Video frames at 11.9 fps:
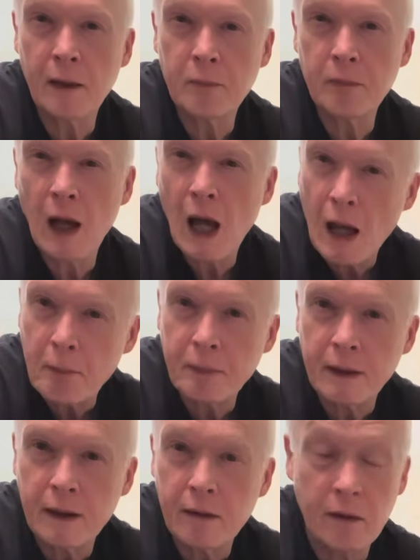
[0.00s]

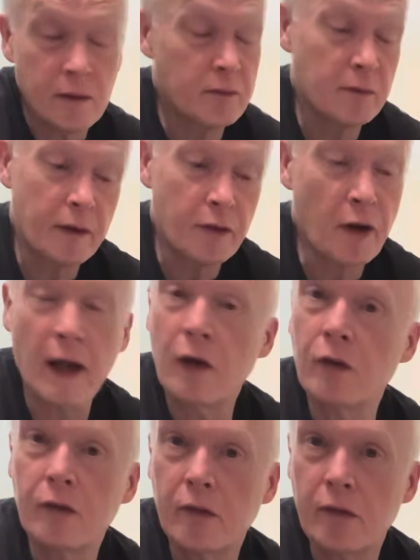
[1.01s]
happy, and
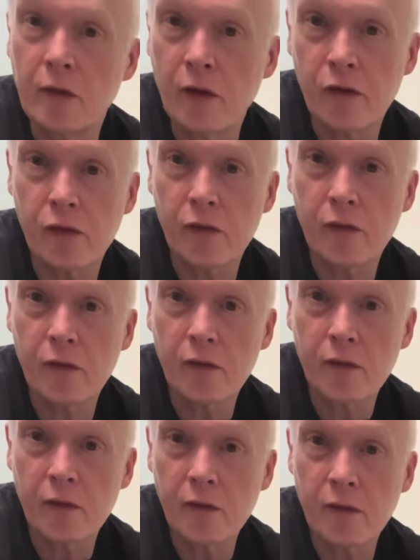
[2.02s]
this
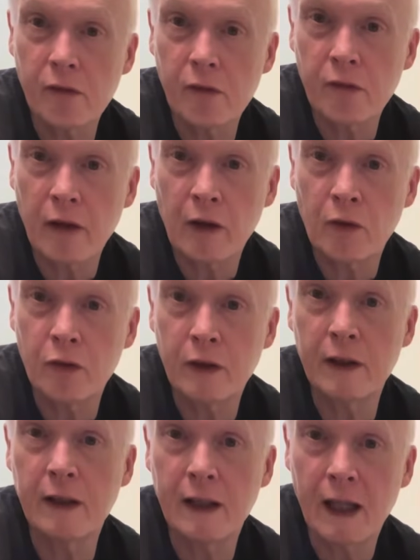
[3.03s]
record
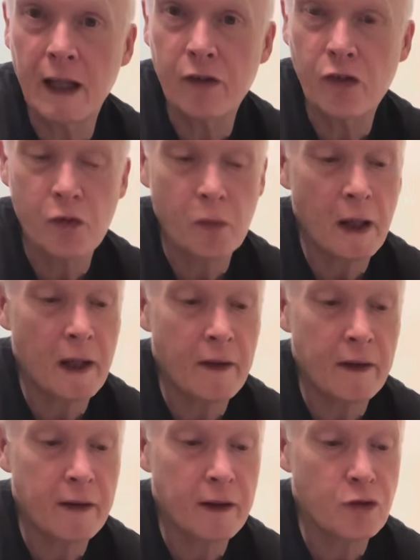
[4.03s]
indicates as well
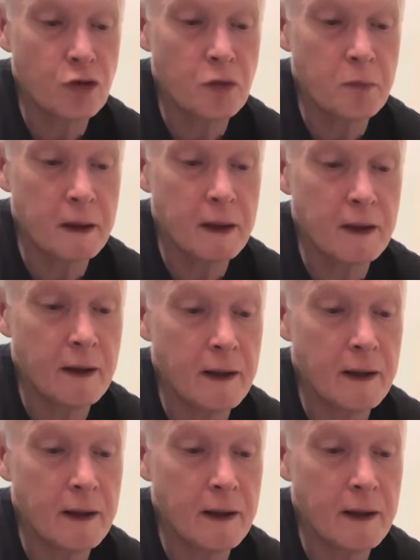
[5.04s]
that should be